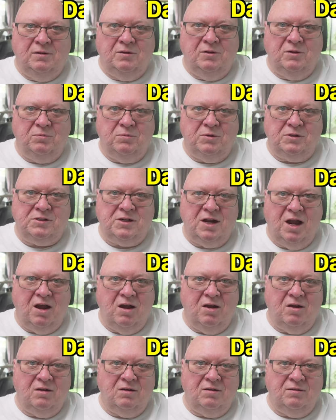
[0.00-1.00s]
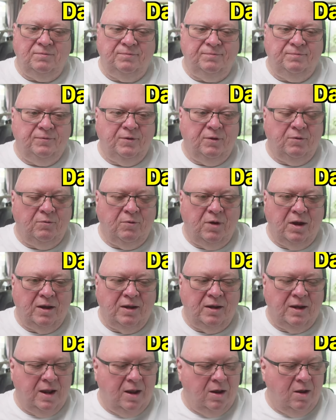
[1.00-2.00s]
took my shower.
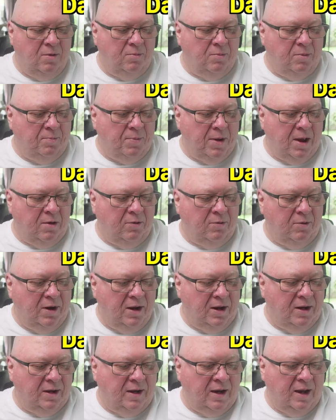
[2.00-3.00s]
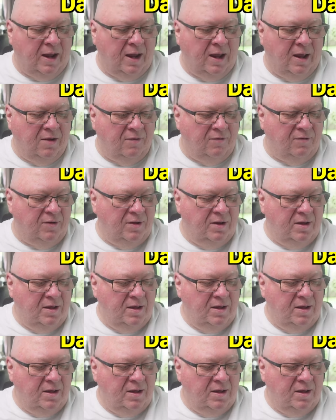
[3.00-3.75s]
Right now, I'm about ready to have